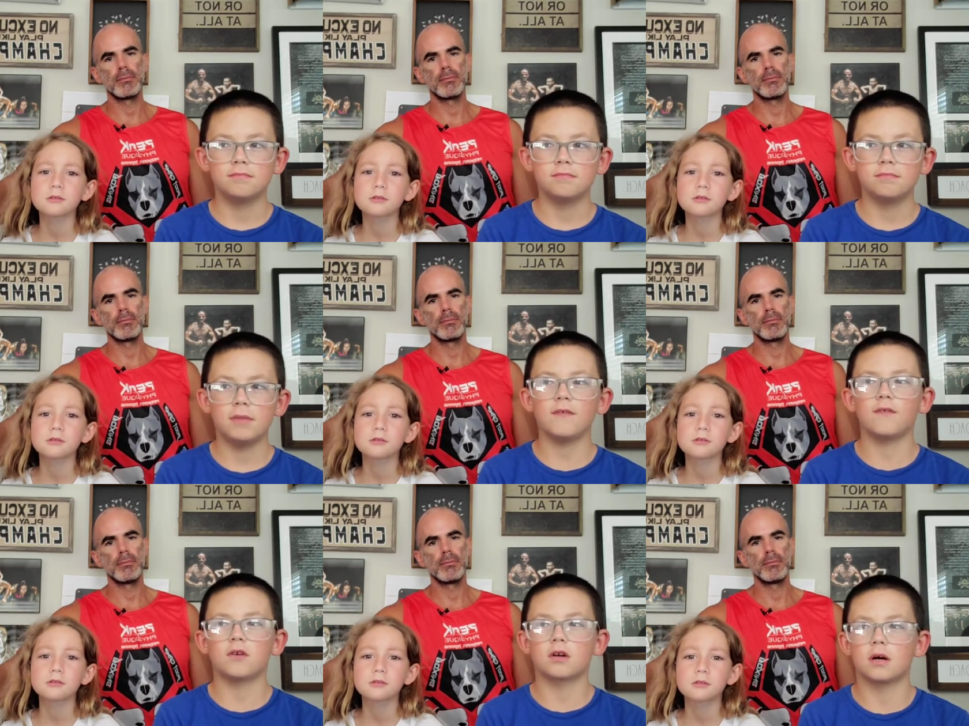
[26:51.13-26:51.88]
Speaker 1: Maybe
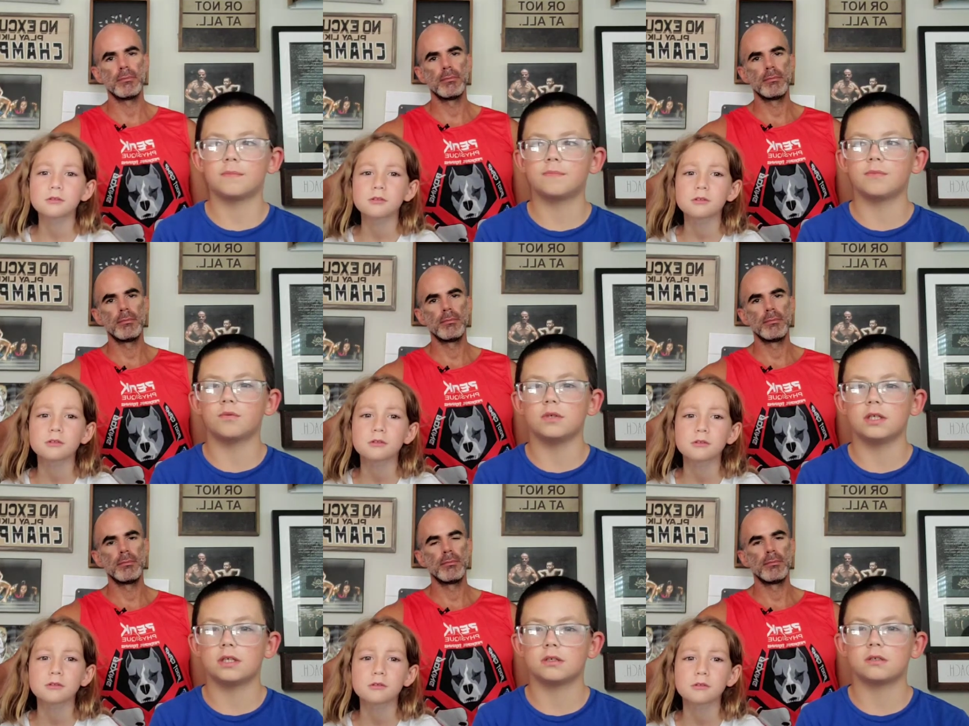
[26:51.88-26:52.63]
for a couple
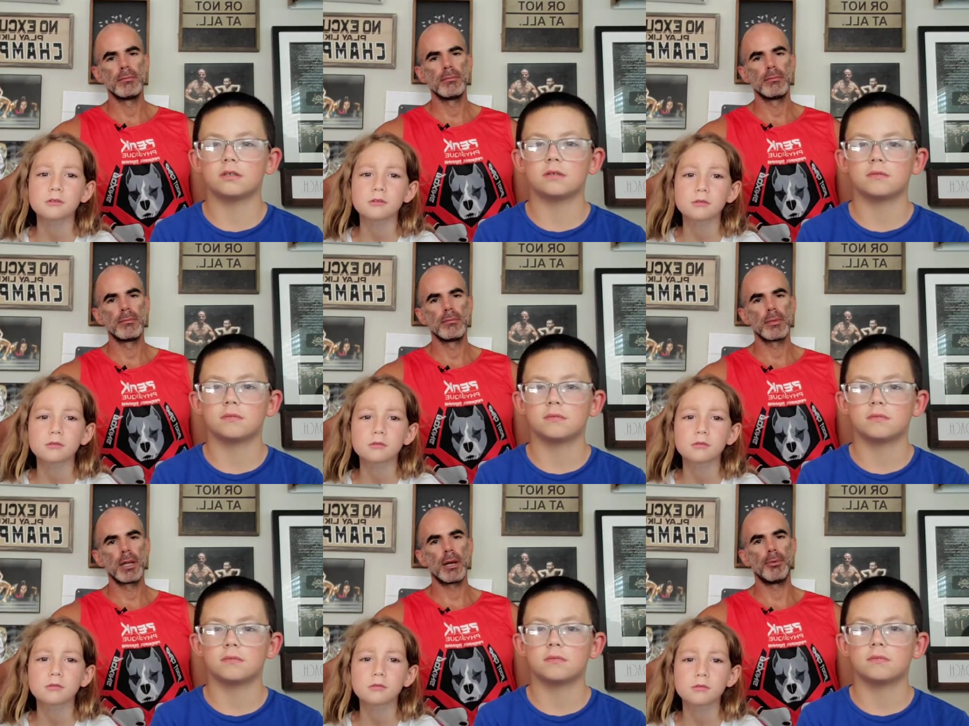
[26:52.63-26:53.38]
weeks.
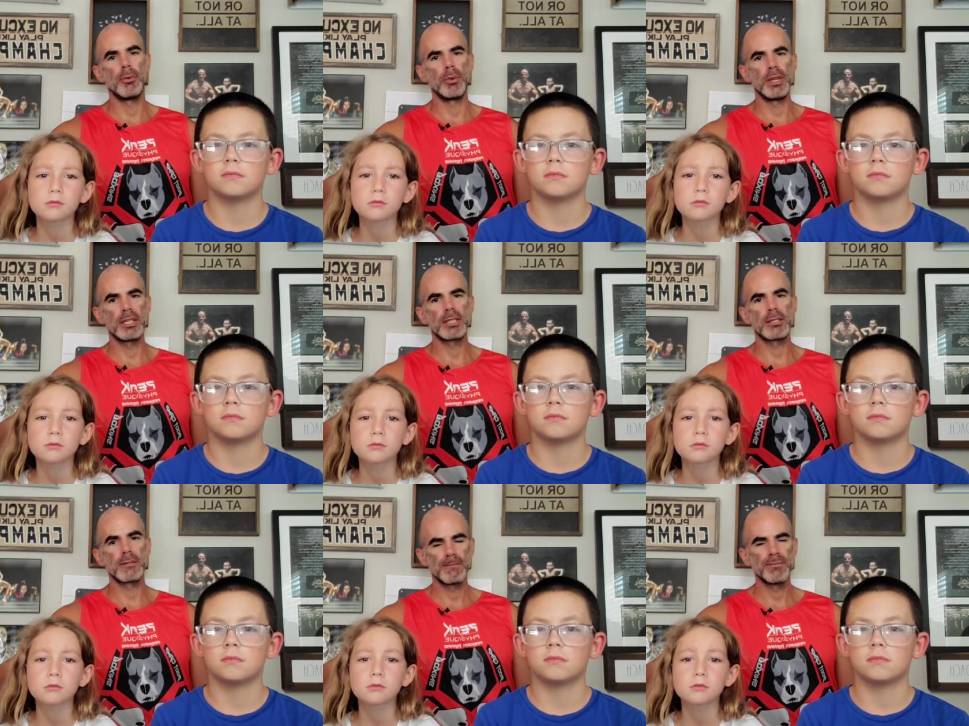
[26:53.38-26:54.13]
Speaker 2: Couple
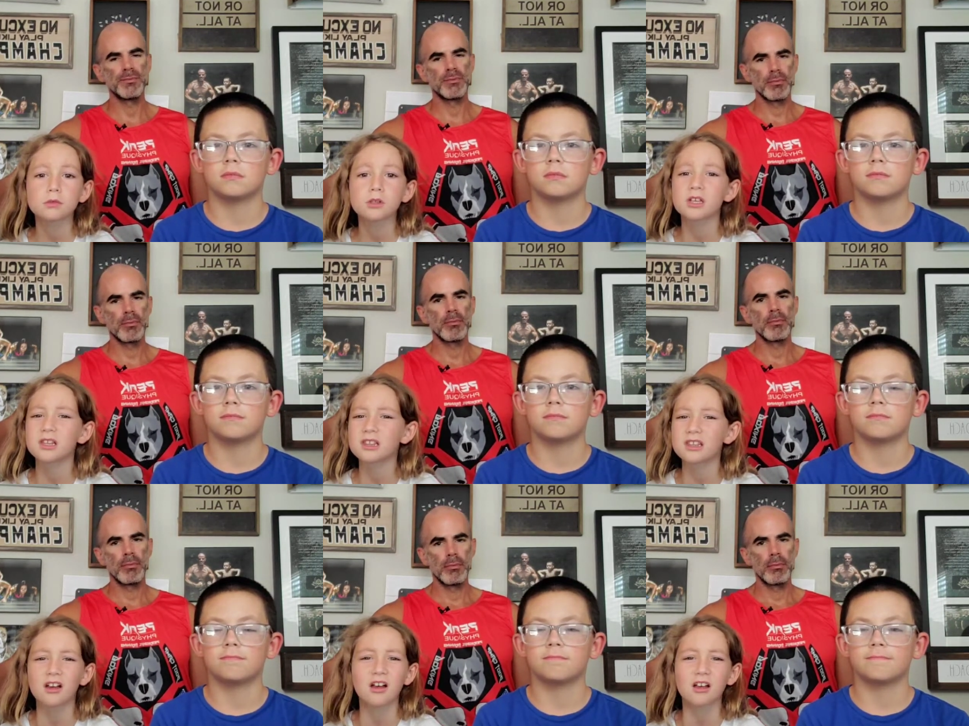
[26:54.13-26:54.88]
weeks.
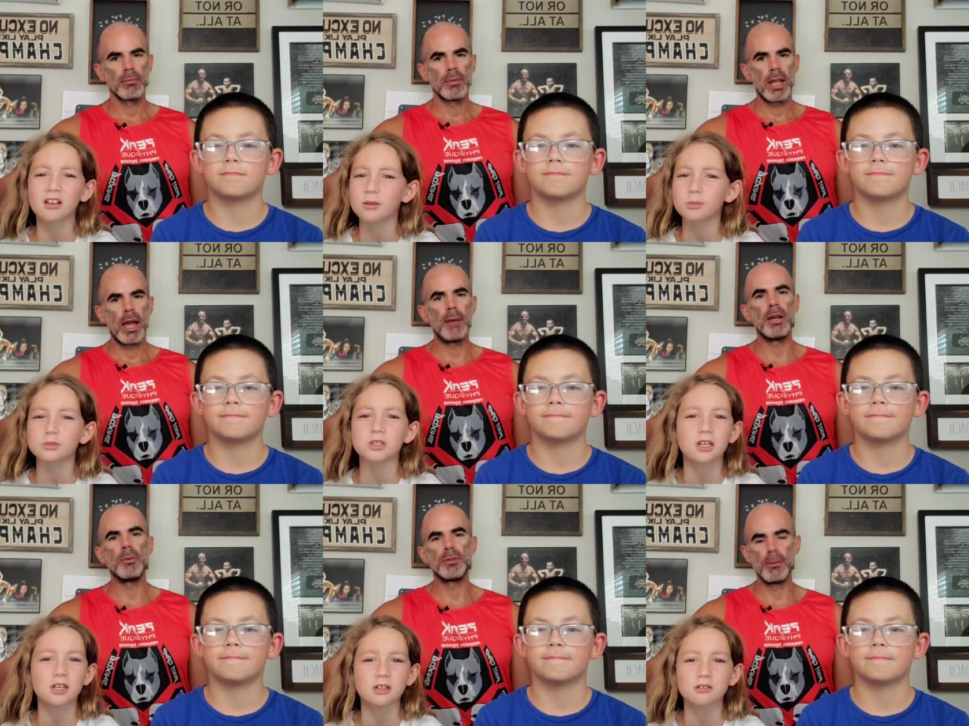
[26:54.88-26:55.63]
Nah,
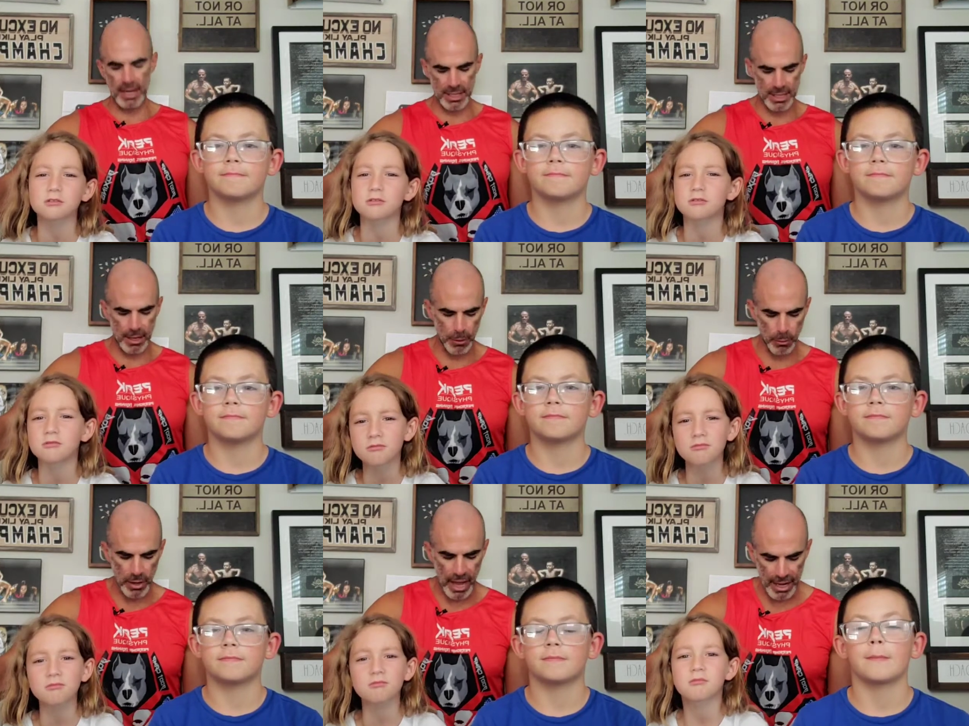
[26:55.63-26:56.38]
how, the amount of stuff that
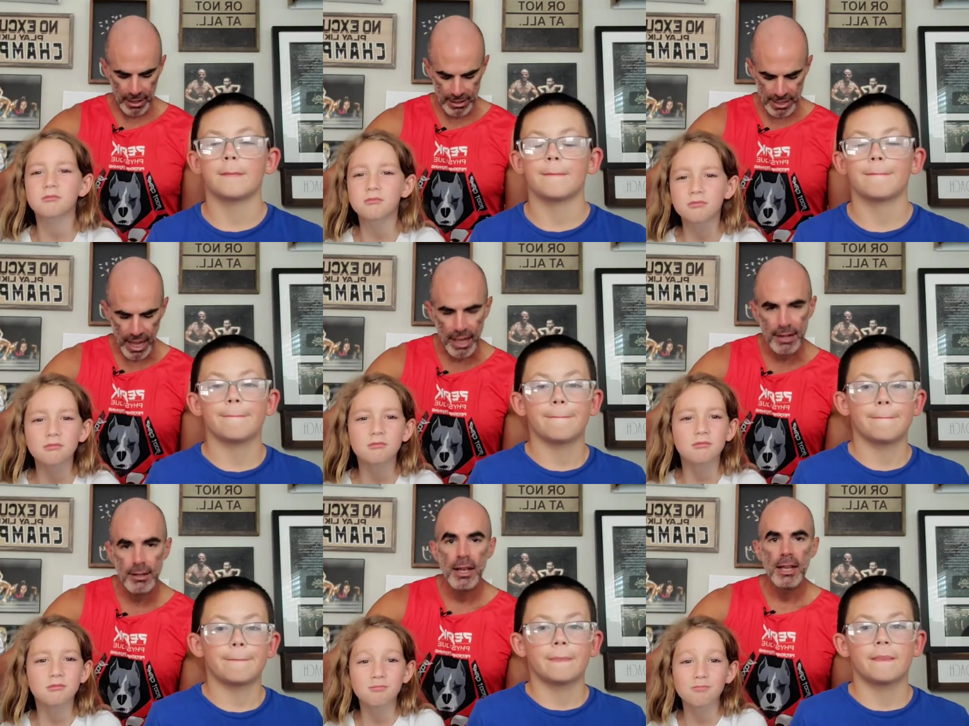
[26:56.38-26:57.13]
we had
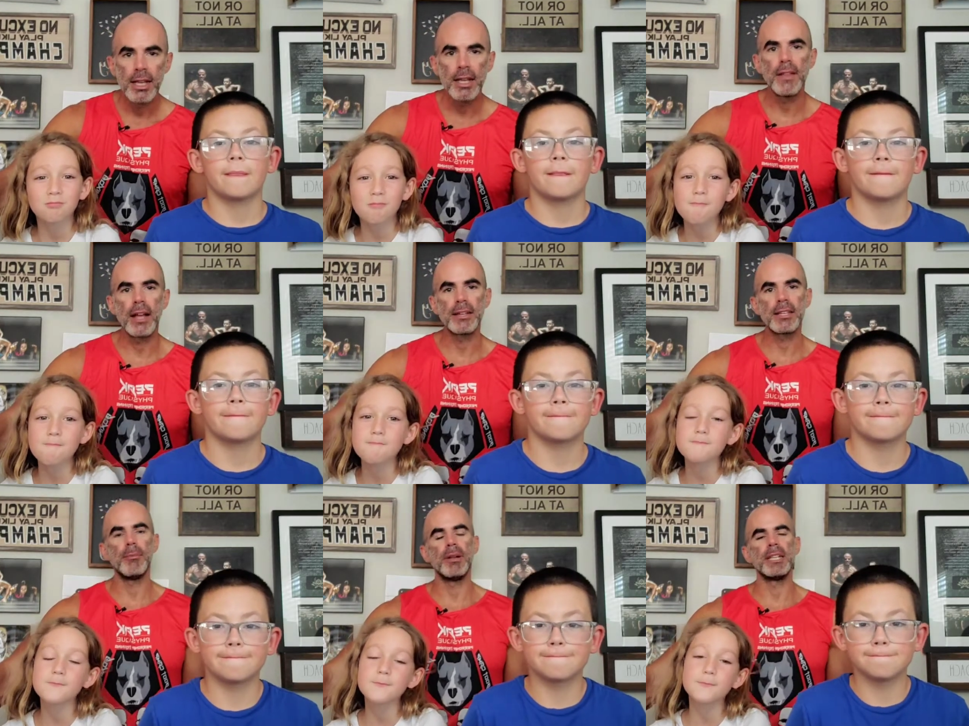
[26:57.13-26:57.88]
outside in that
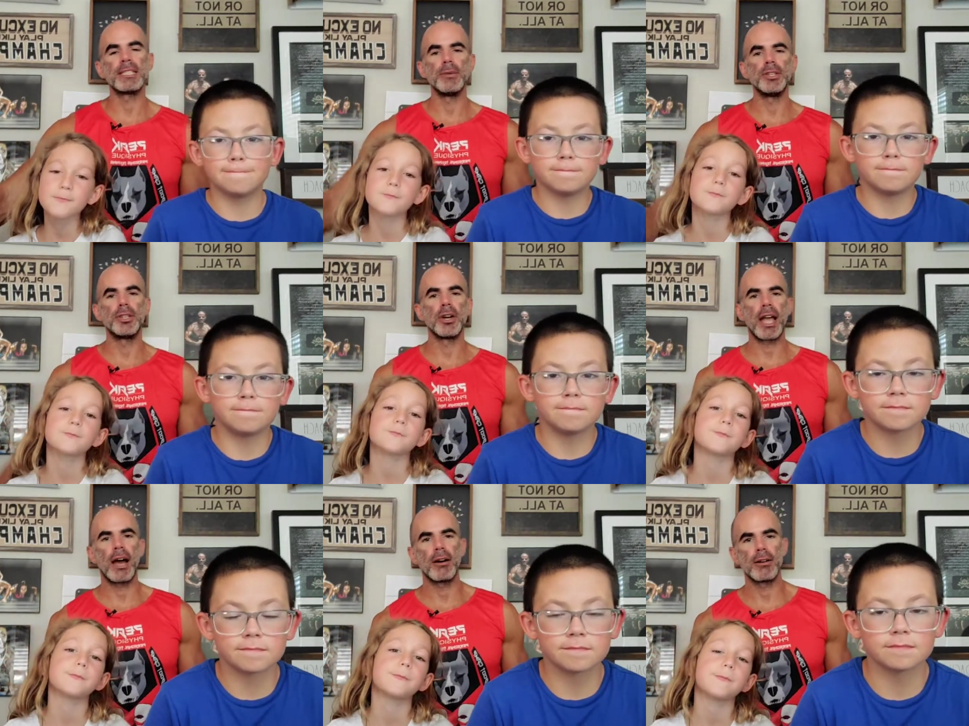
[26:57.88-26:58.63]
10 minutes that we took
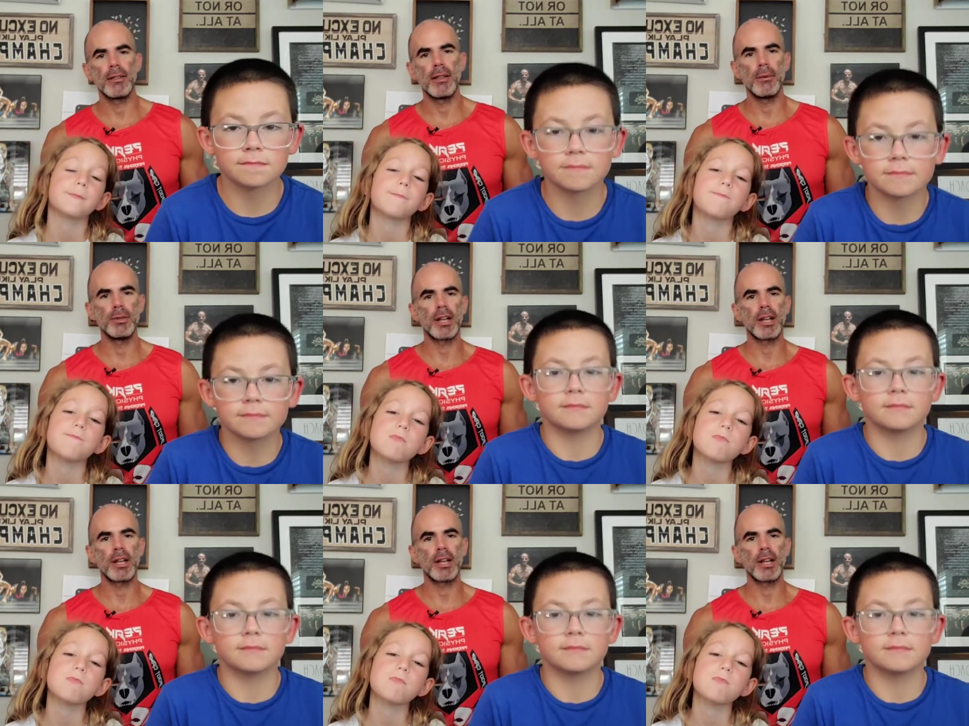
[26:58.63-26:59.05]
out that we took